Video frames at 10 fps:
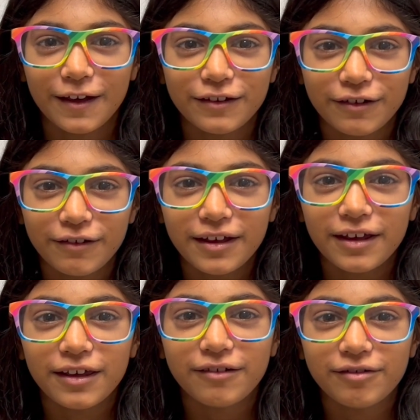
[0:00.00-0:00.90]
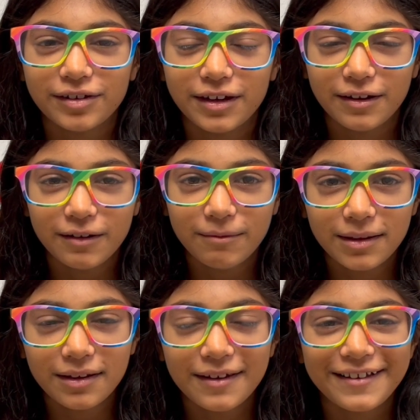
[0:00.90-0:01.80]
So he created
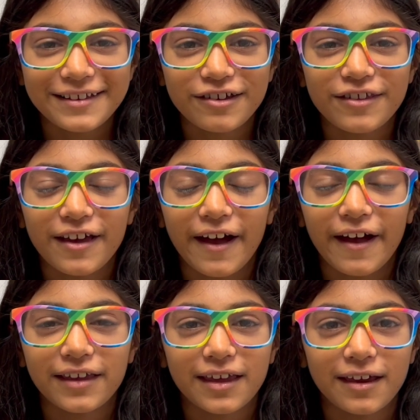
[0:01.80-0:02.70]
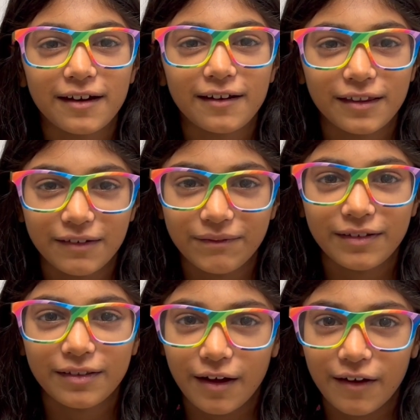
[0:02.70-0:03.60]
me so that I can live
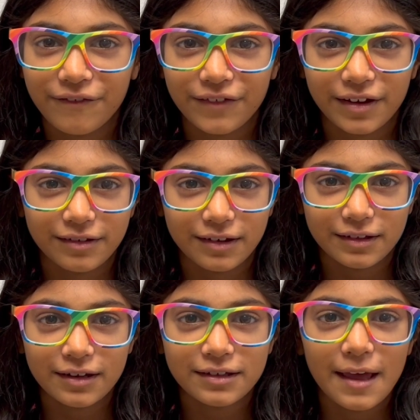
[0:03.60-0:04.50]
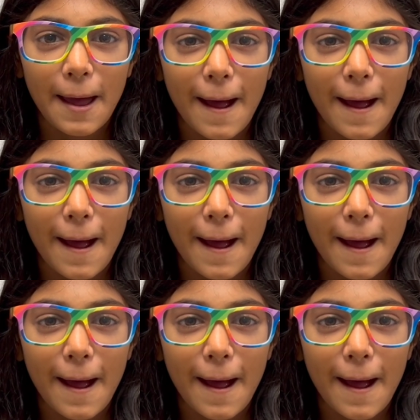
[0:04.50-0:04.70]
in love like Jesus